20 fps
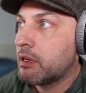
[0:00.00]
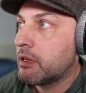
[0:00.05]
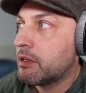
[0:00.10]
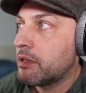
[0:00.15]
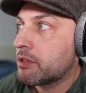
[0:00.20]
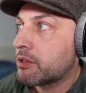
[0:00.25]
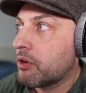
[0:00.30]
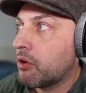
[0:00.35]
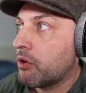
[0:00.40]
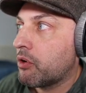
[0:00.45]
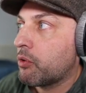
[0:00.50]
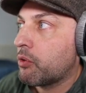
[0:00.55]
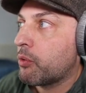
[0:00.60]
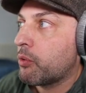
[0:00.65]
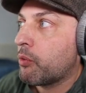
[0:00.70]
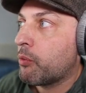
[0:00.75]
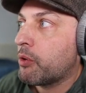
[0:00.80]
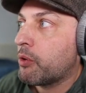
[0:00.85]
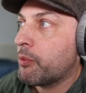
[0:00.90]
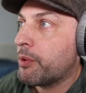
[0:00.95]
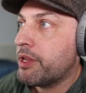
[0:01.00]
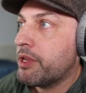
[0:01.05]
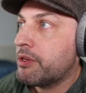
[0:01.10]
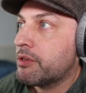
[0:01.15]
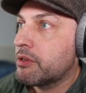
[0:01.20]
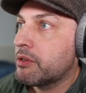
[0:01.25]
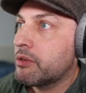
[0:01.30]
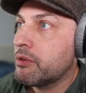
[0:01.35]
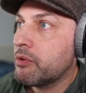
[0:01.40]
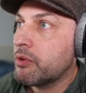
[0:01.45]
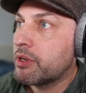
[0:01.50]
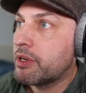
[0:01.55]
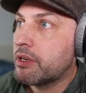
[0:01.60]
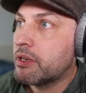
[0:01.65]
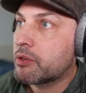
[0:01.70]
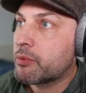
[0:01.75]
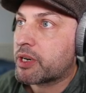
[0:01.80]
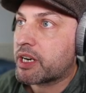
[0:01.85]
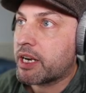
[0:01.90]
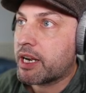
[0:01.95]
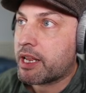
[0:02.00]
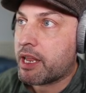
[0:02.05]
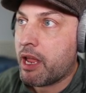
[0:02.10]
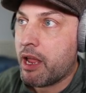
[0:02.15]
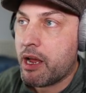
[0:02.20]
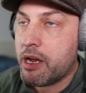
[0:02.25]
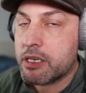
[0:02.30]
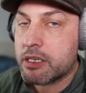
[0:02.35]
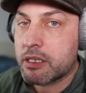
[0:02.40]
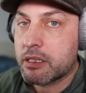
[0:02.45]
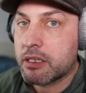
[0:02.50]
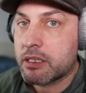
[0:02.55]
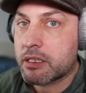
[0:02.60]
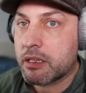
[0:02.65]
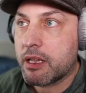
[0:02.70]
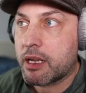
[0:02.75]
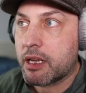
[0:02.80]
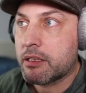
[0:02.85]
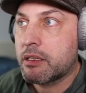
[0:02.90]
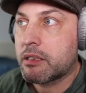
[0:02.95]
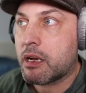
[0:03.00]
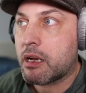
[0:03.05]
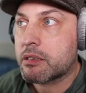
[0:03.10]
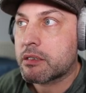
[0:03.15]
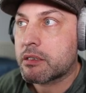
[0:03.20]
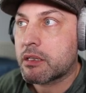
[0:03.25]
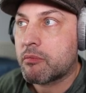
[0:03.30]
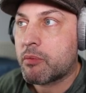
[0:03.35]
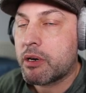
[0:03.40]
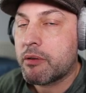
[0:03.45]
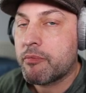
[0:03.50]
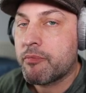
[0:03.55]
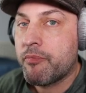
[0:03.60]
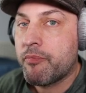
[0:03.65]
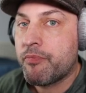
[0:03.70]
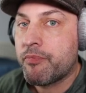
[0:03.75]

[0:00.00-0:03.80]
So what we need to do is we're going to cache the selected customer.